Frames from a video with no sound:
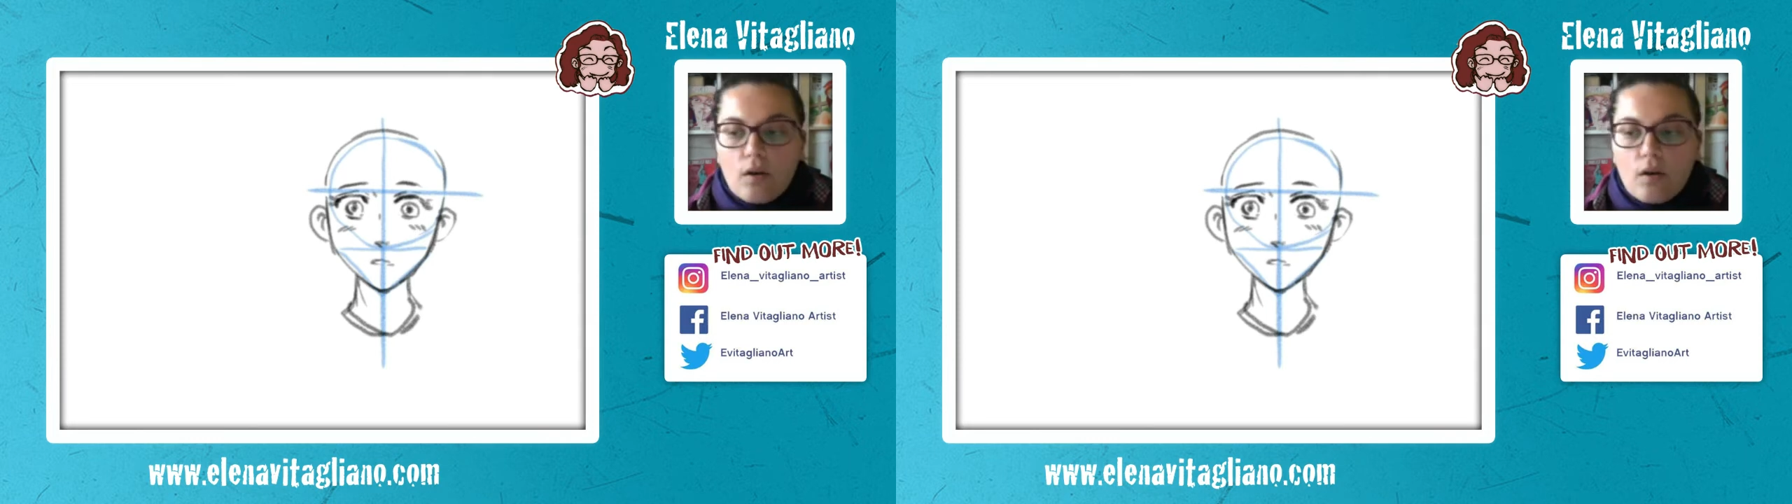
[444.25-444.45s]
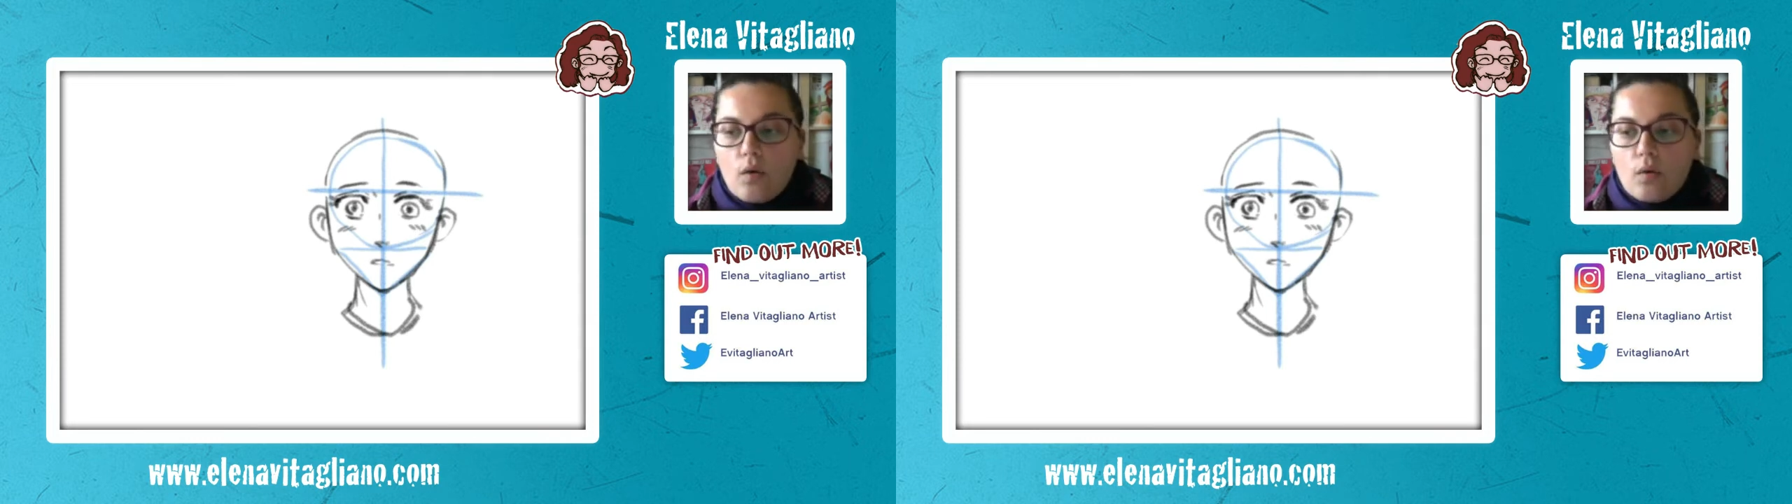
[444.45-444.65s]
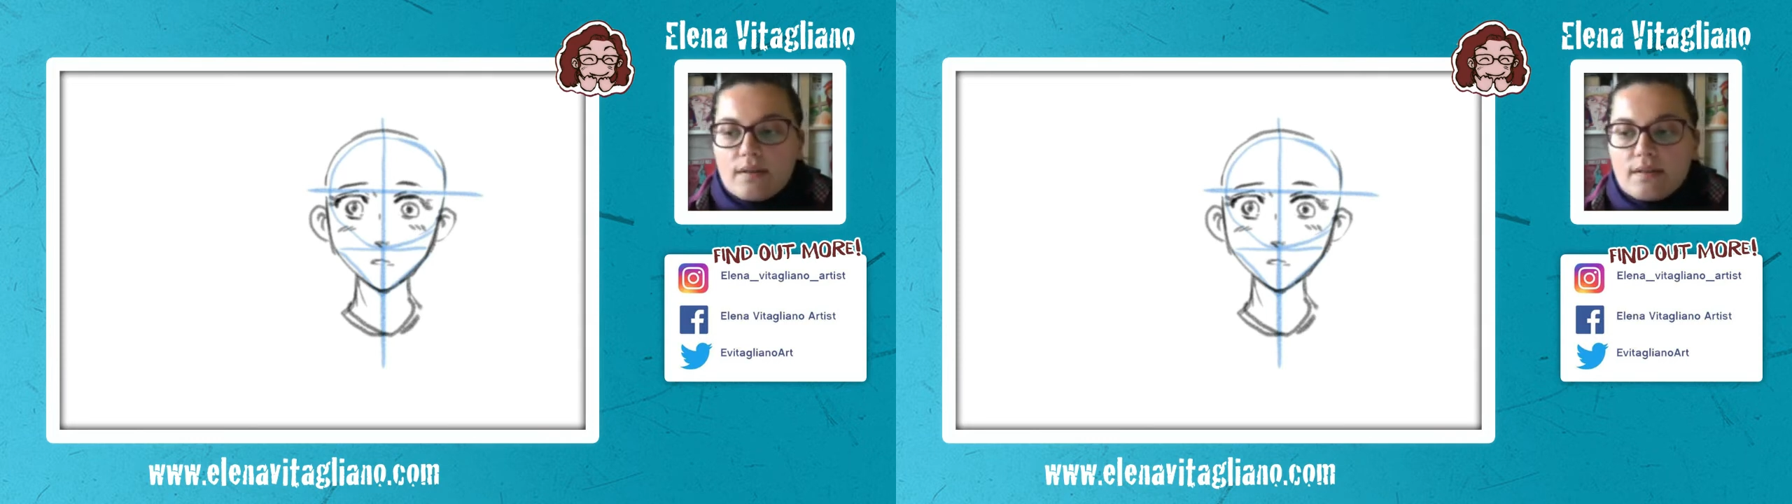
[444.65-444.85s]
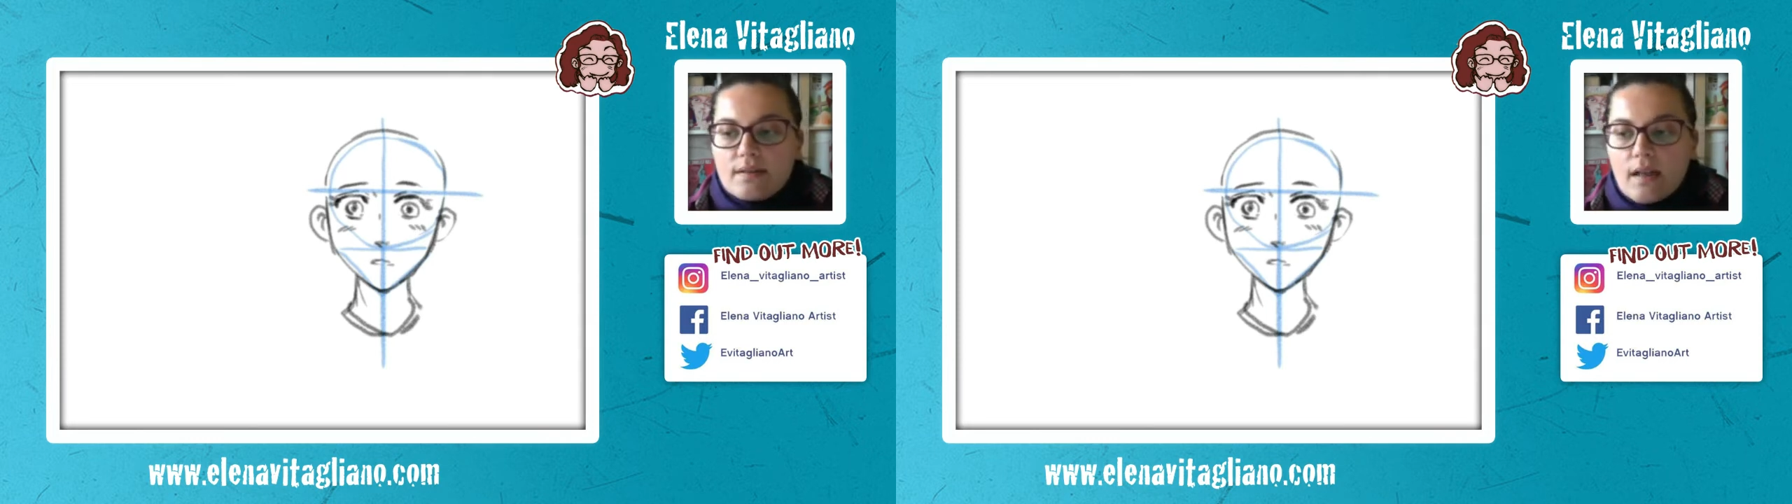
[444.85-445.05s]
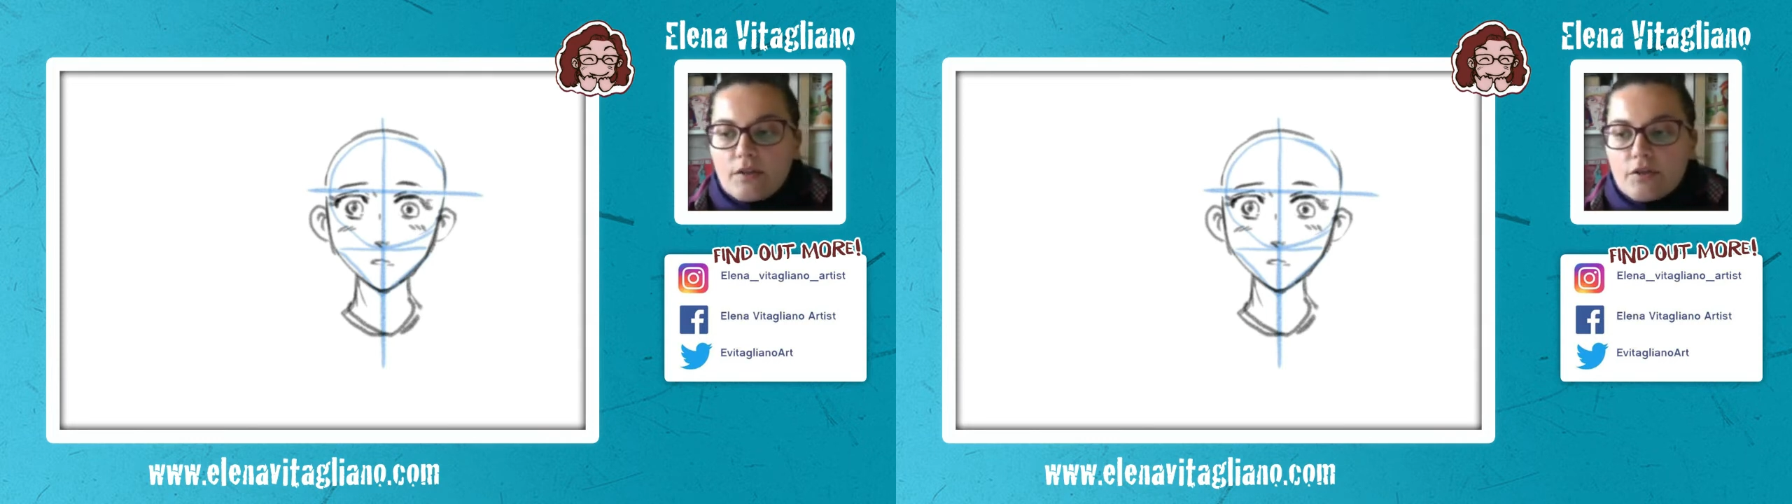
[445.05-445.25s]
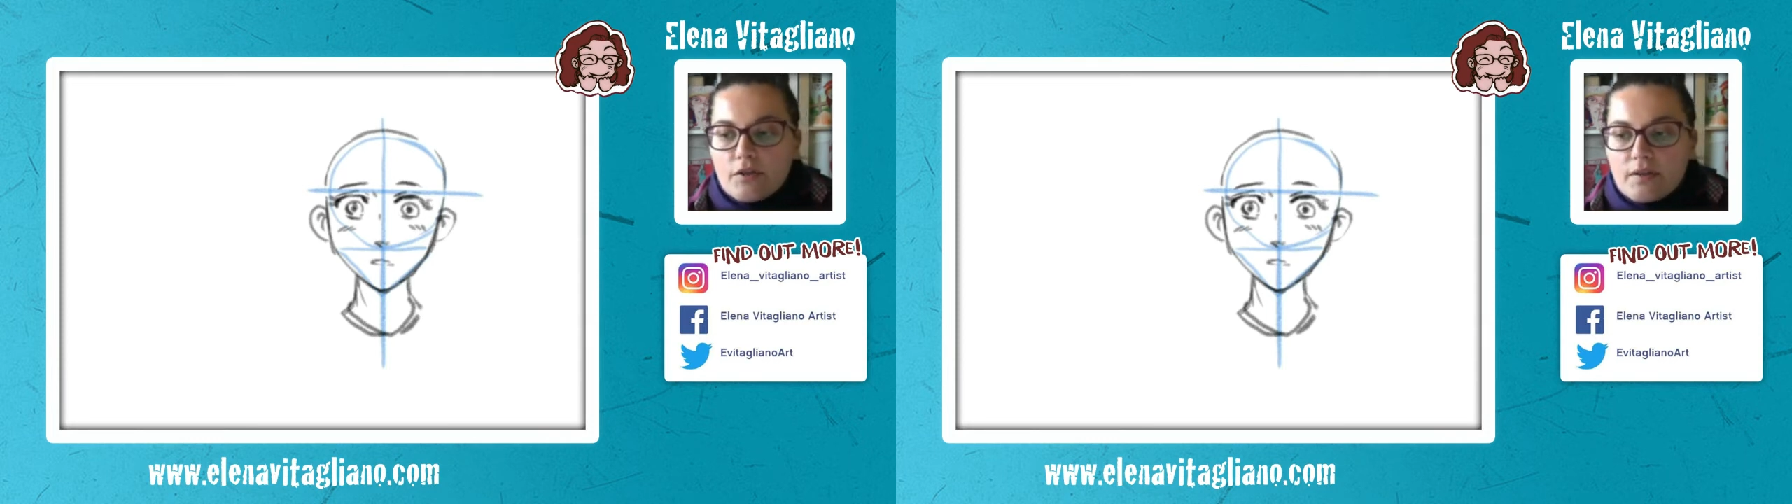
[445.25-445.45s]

all the structures.